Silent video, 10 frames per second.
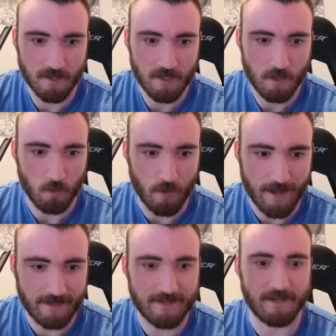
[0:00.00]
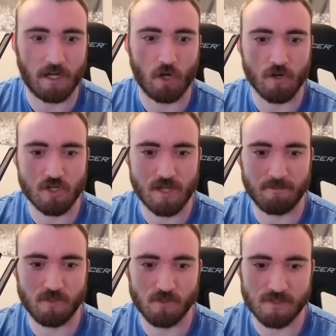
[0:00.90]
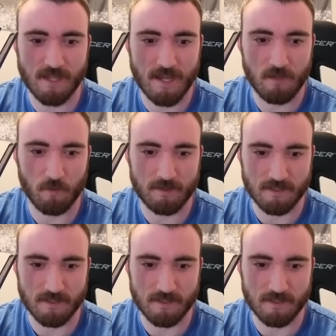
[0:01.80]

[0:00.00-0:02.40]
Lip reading: Will Engin encourage them to stay with